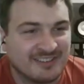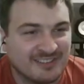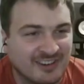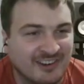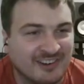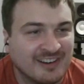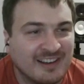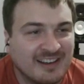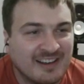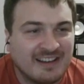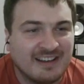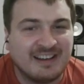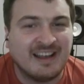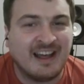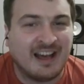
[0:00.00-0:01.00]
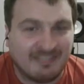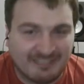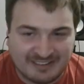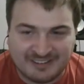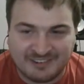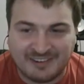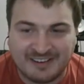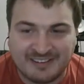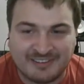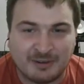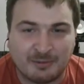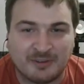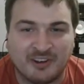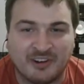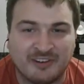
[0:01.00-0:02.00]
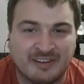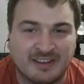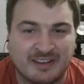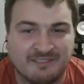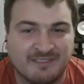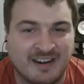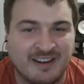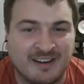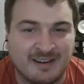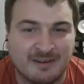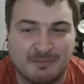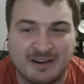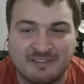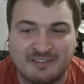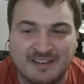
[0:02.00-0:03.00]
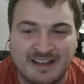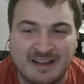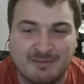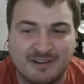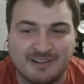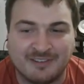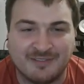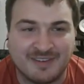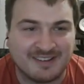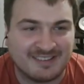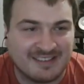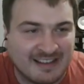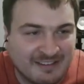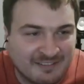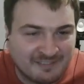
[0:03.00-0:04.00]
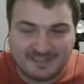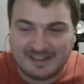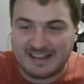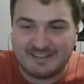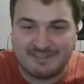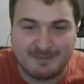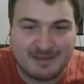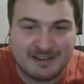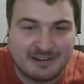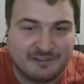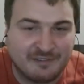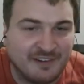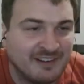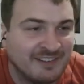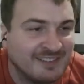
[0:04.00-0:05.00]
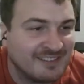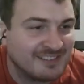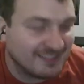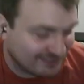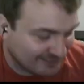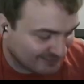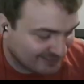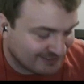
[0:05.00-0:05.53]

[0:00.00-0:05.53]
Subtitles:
So I will try to talk very briefly about myself. Even bigger font.